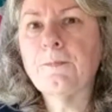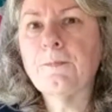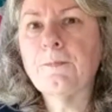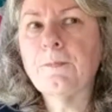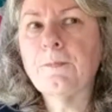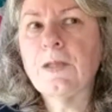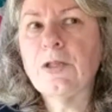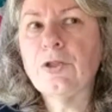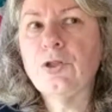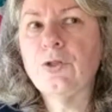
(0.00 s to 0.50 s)

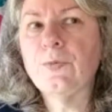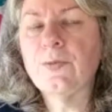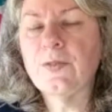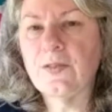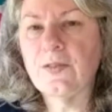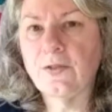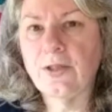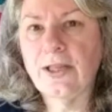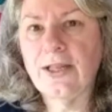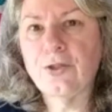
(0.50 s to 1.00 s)
She was
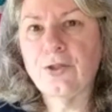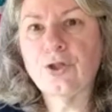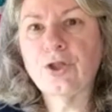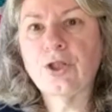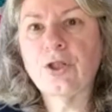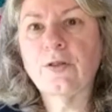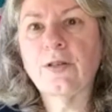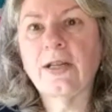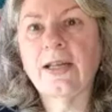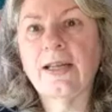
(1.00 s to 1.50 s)
there last
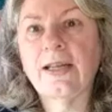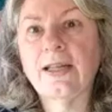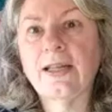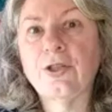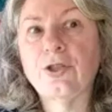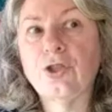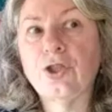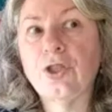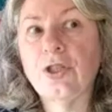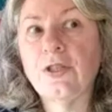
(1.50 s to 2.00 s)
year, and
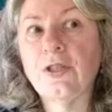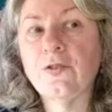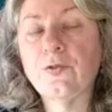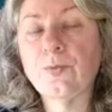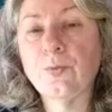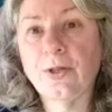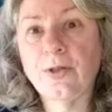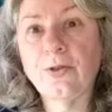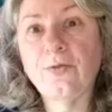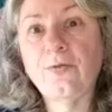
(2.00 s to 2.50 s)
she is
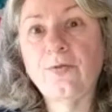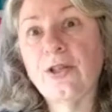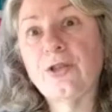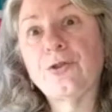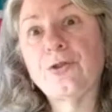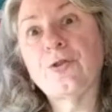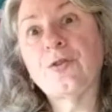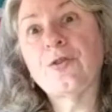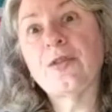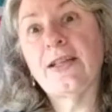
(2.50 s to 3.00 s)
one of the
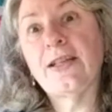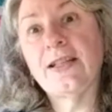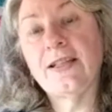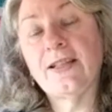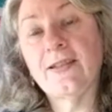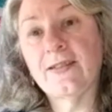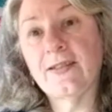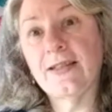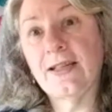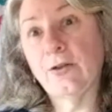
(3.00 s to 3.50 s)
vendors that
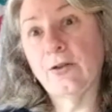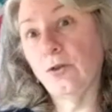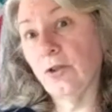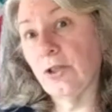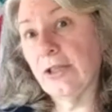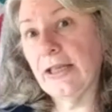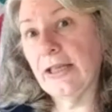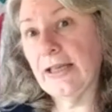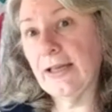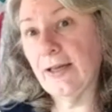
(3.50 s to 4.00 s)
is now
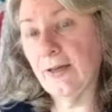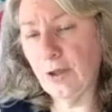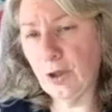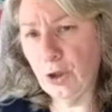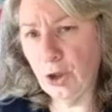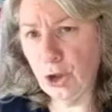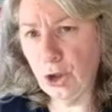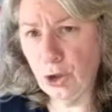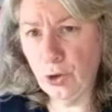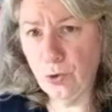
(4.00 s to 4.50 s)
looking at a
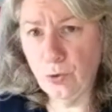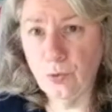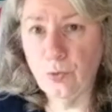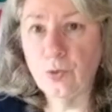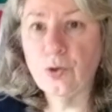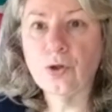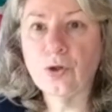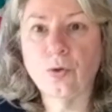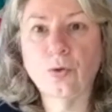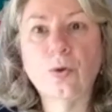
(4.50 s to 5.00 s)

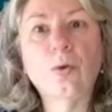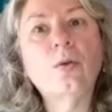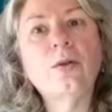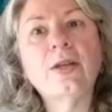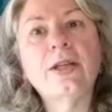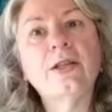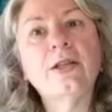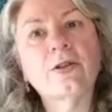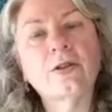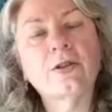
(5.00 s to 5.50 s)
huge hole
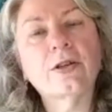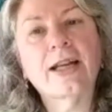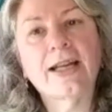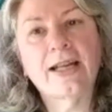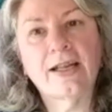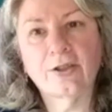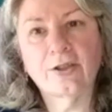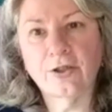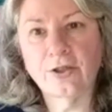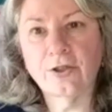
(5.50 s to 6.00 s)
in her
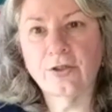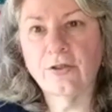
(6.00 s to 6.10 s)
calendar.